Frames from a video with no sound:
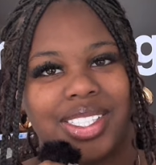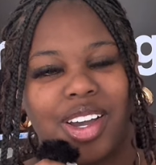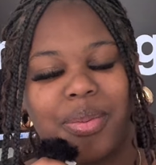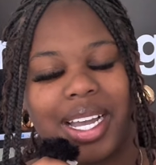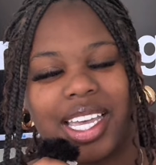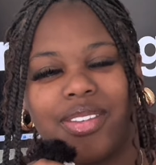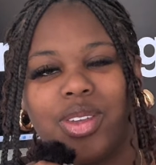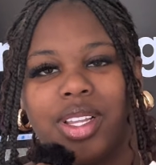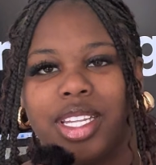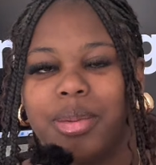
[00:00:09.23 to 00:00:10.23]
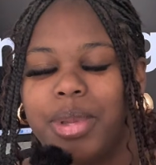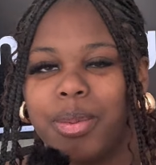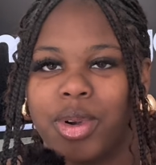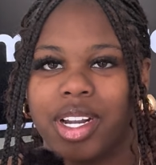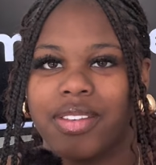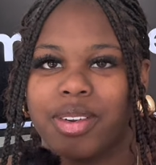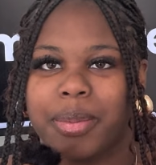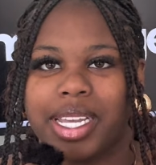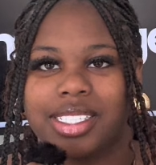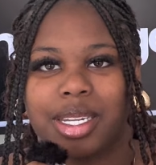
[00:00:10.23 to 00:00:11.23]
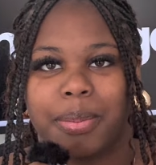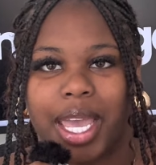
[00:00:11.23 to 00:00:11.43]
off by giving you a little bit more information and